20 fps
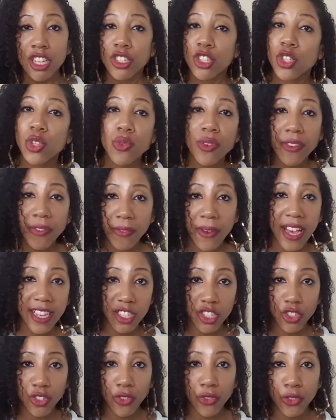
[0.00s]
to
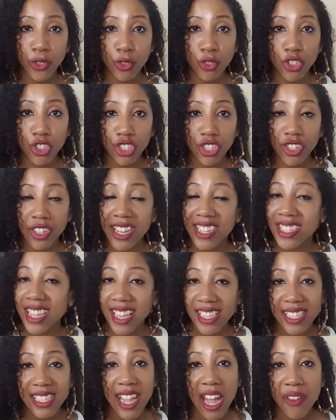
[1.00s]
affect your future, and
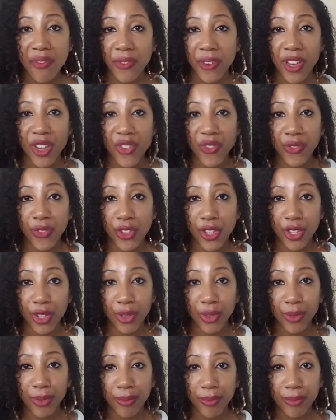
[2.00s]
that's not fair for you.